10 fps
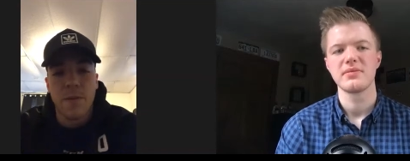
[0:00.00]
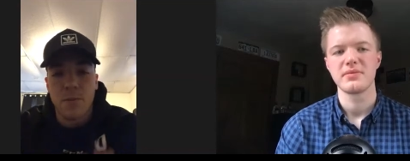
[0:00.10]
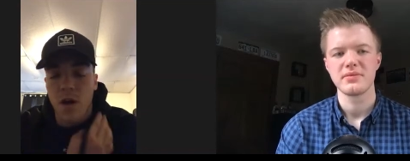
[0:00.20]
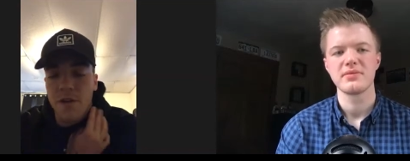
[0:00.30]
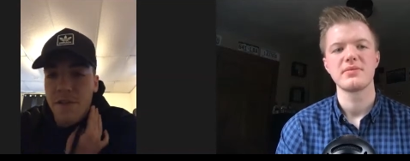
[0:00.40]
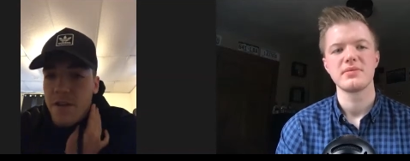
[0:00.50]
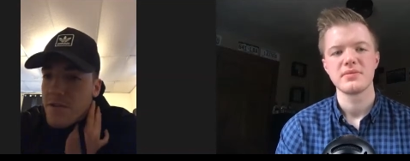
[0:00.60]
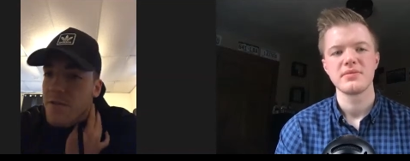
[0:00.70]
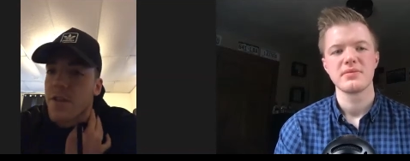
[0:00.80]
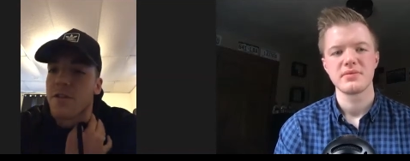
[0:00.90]
Speaker 1: bit more
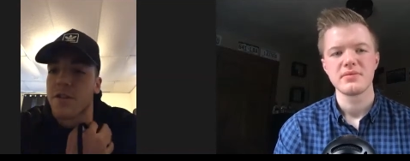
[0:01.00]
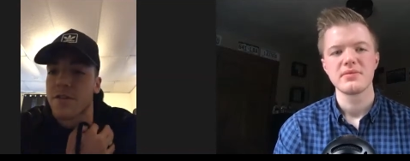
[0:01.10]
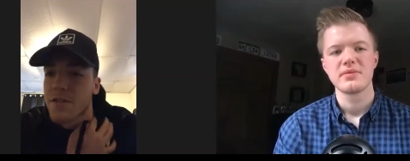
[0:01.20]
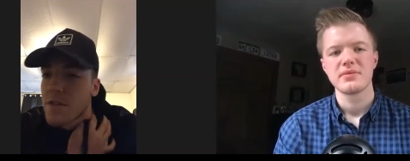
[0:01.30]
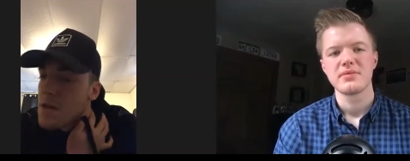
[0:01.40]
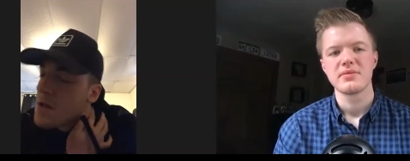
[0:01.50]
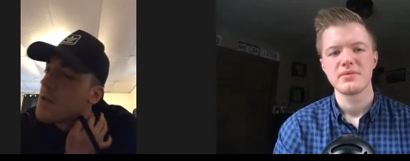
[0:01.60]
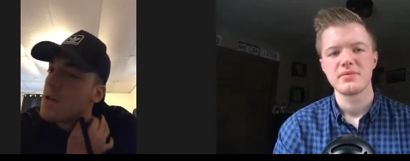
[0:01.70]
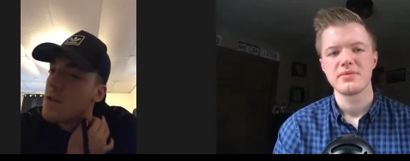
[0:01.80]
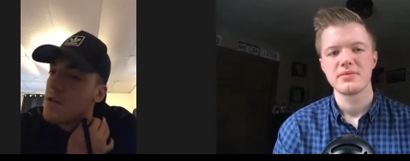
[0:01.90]
offensively and just
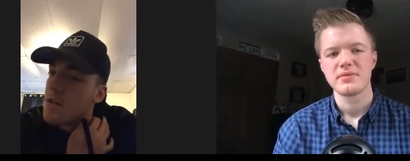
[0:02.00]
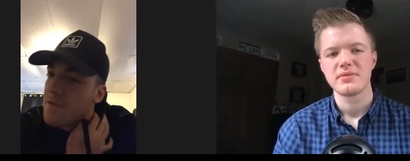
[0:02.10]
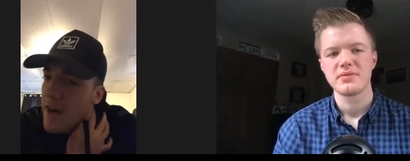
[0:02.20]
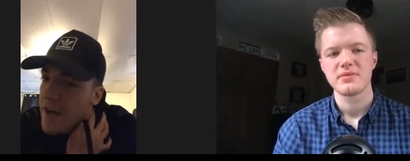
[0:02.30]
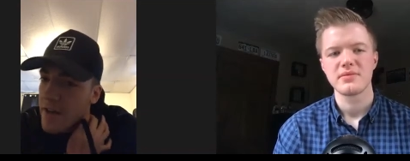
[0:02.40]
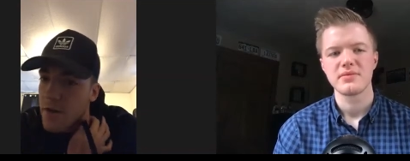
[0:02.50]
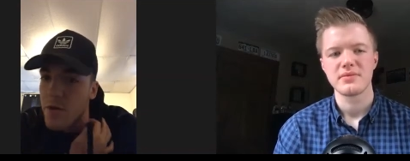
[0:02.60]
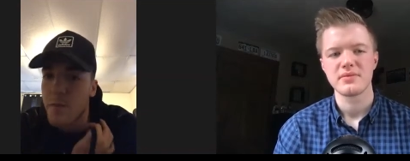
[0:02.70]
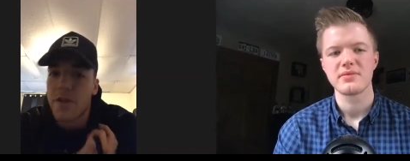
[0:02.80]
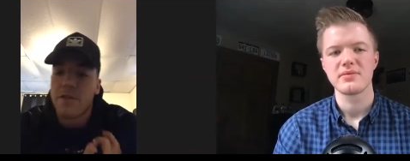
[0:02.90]
finding new
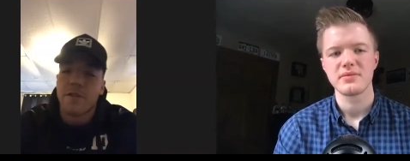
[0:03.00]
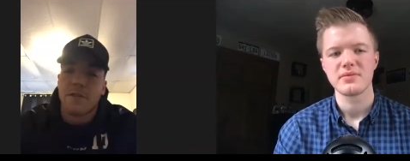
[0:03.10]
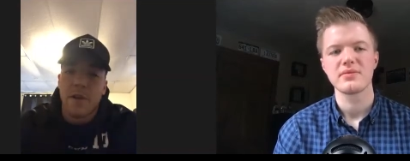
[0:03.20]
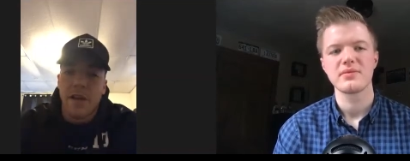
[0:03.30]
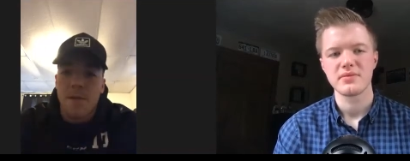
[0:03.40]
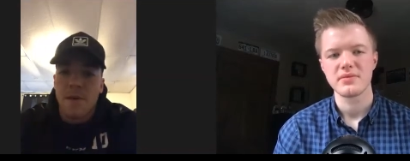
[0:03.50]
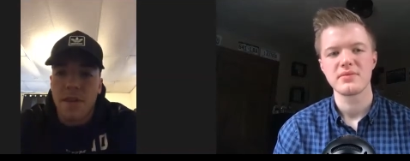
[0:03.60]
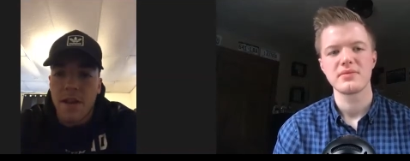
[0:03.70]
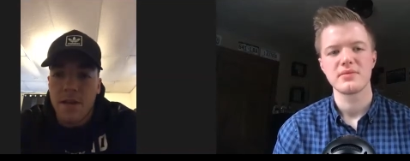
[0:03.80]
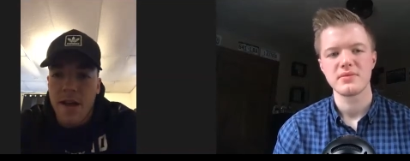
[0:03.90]
dimensions to my game. I
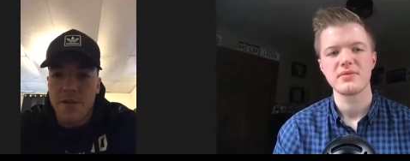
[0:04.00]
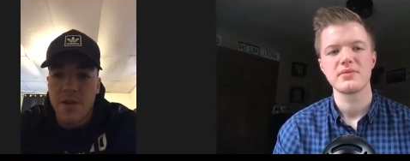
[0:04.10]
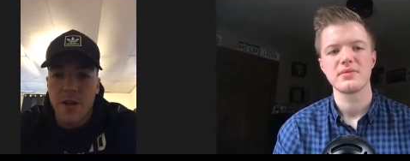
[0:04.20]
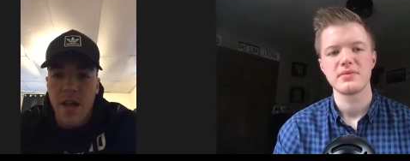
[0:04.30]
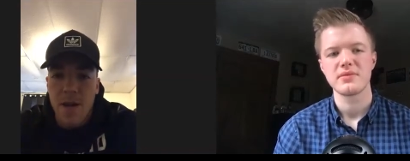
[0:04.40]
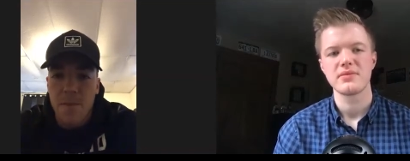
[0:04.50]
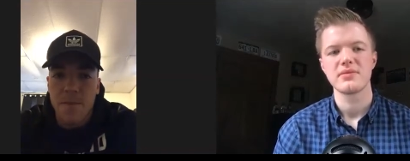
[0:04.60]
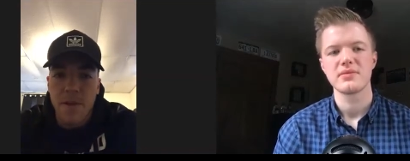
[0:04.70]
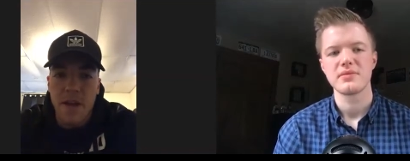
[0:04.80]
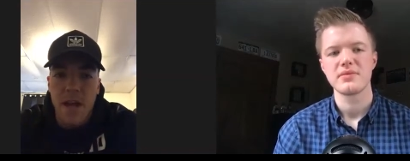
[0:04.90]
think last year came
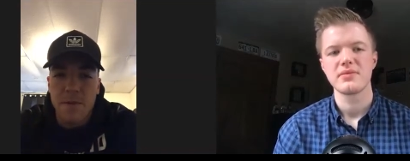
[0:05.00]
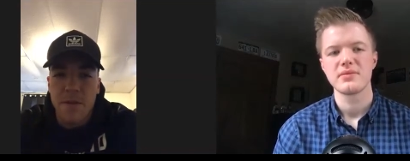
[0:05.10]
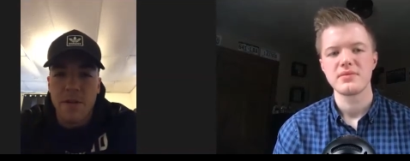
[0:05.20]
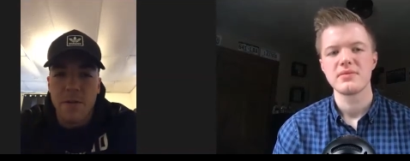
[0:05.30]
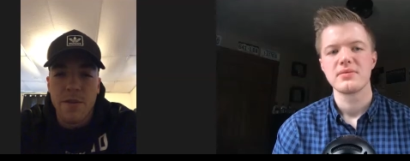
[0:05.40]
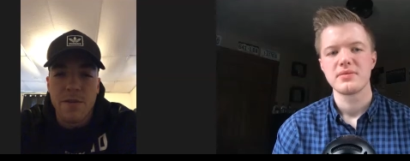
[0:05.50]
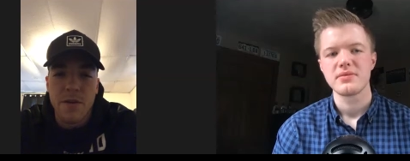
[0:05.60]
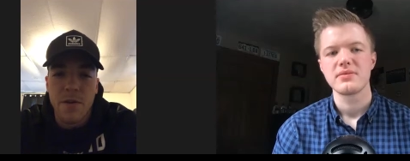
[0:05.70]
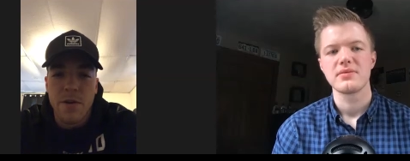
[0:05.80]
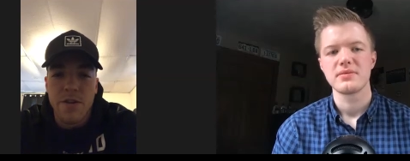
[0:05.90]
it came to me a little bit
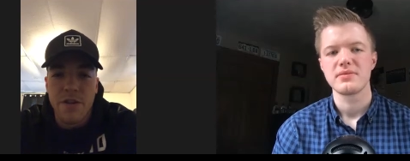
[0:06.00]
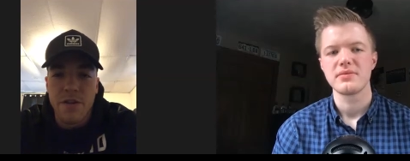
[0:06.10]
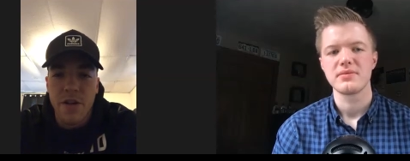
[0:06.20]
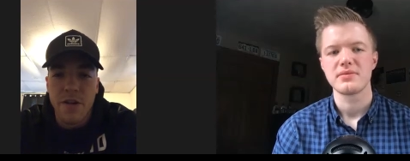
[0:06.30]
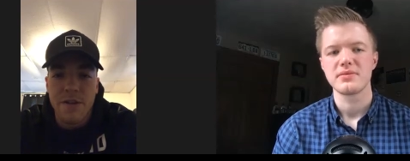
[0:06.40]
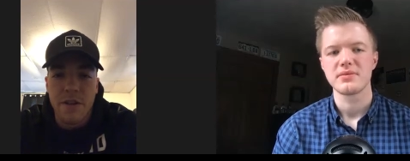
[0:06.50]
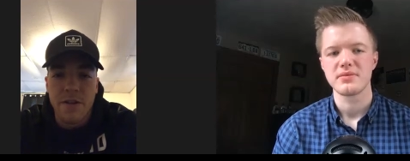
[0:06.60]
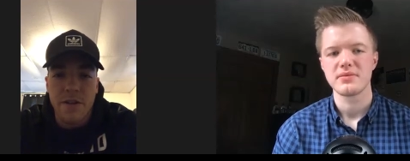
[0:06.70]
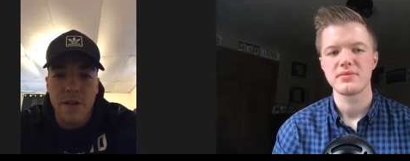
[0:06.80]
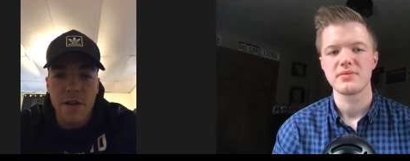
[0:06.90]
slower, just adjusting
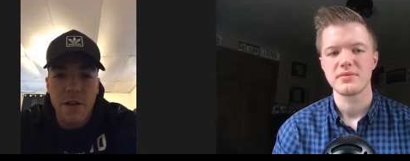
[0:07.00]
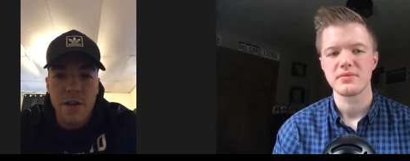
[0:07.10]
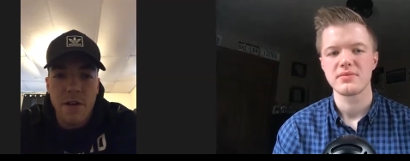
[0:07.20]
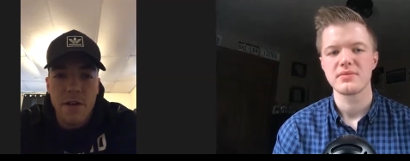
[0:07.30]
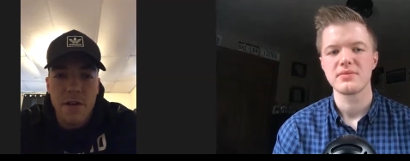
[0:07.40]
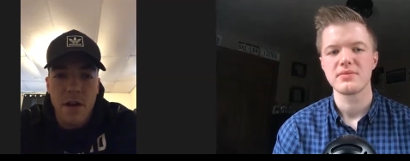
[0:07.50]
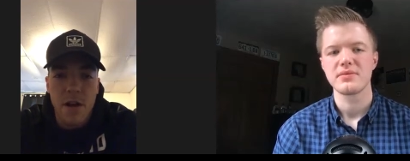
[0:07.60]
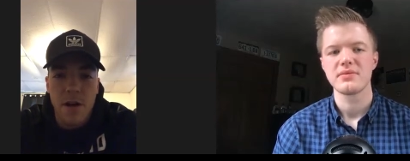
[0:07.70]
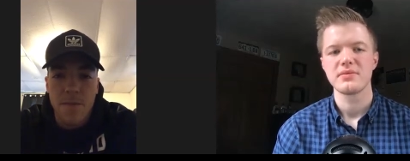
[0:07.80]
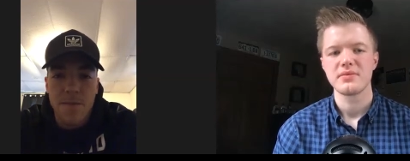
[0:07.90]
to
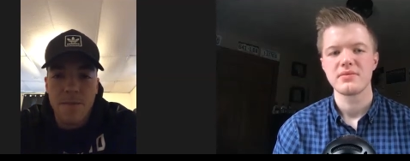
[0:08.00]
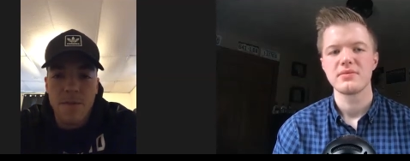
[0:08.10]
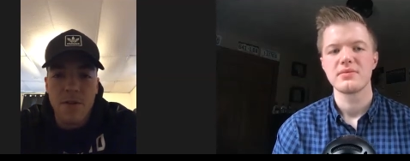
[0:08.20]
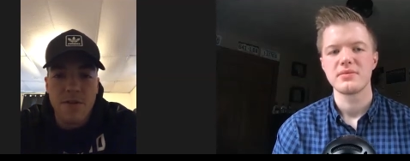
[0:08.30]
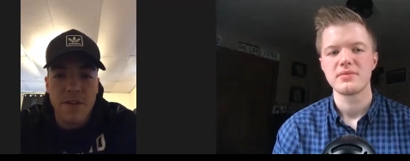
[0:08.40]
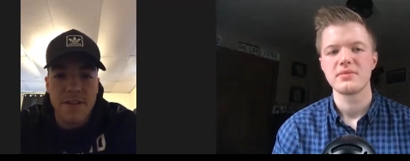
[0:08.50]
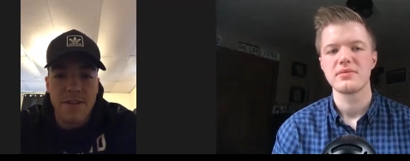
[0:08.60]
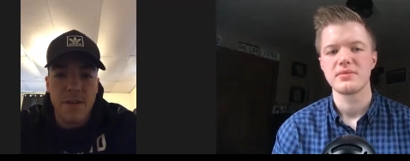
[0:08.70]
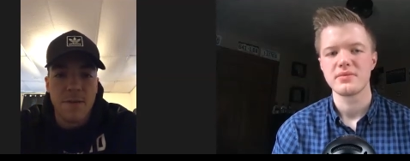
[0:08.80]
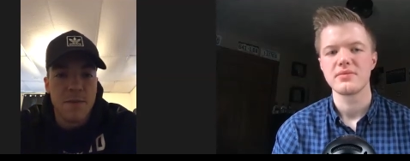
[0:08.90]
um, new
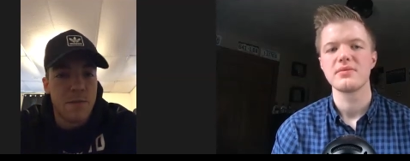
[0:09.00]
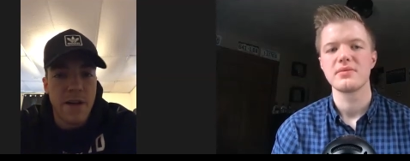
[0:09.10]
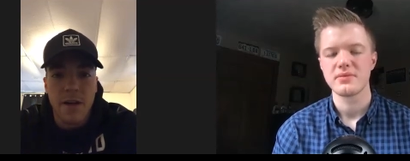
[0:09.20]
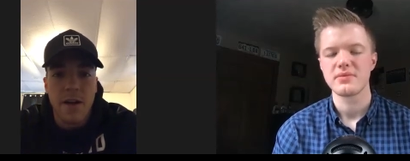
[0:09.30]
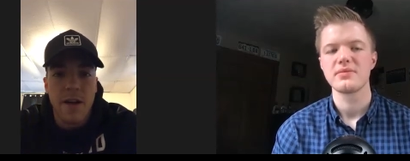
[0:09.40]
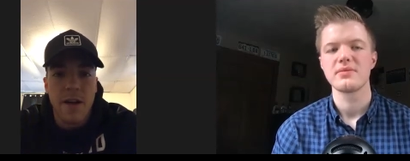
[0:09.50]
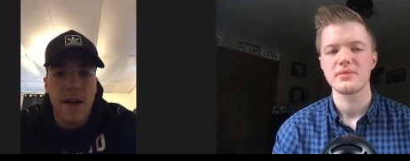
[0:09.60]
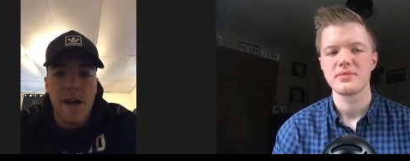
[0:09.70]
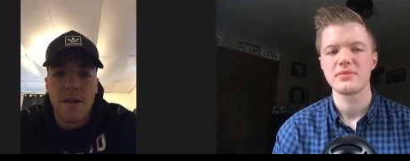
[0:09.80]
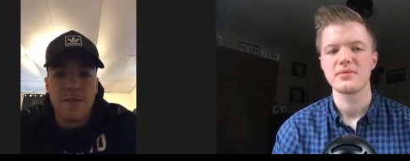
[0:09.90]
systems, bigger
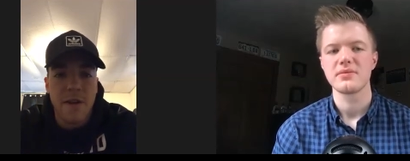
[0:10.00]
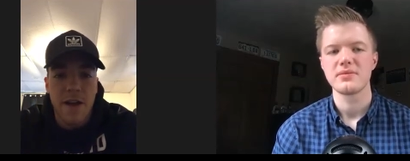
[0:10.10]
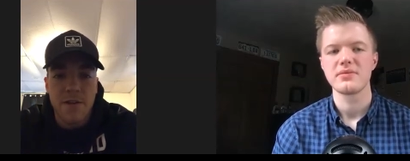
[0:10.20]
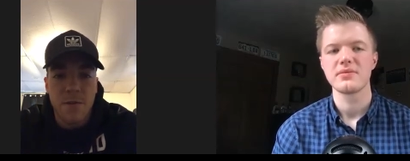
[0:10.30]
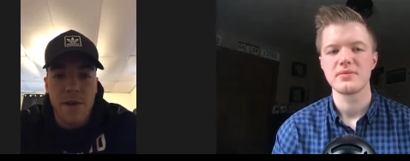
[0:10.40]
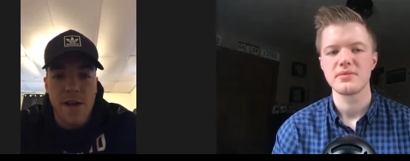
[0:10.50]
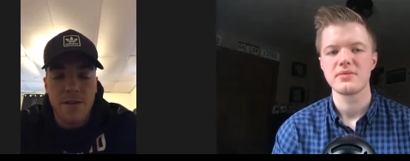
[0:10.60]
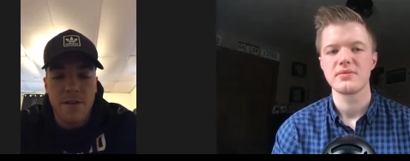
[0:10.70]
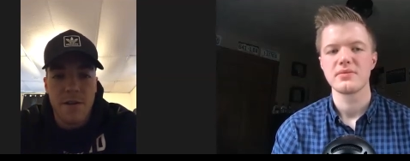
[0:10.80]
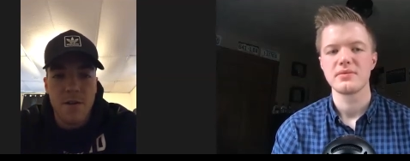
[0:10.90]
guys, faster
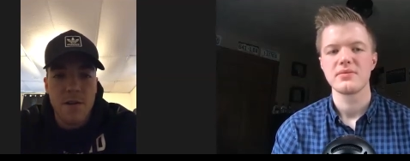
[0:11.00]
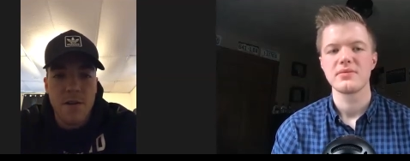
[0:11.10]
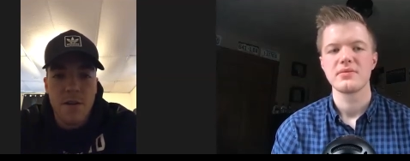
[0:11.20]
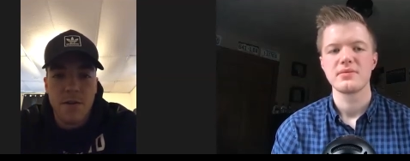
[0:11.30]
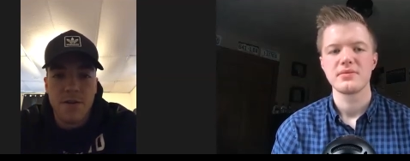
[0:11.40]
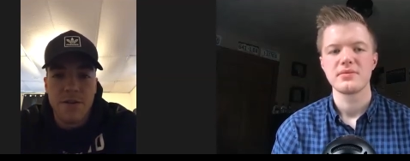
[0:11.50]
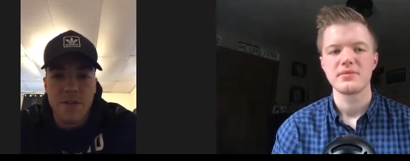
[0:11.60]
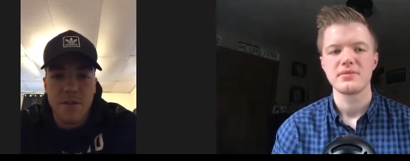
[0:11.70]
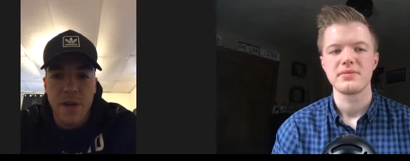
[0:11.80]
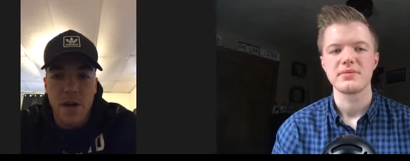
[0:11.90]
pace. So it was
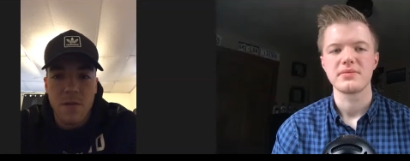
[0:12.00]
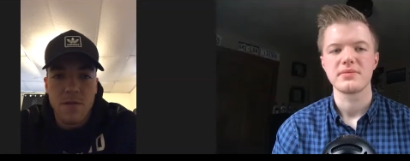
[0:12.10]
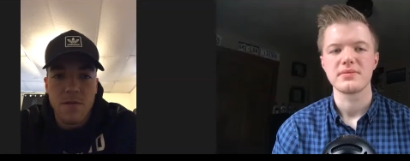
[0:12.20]
just about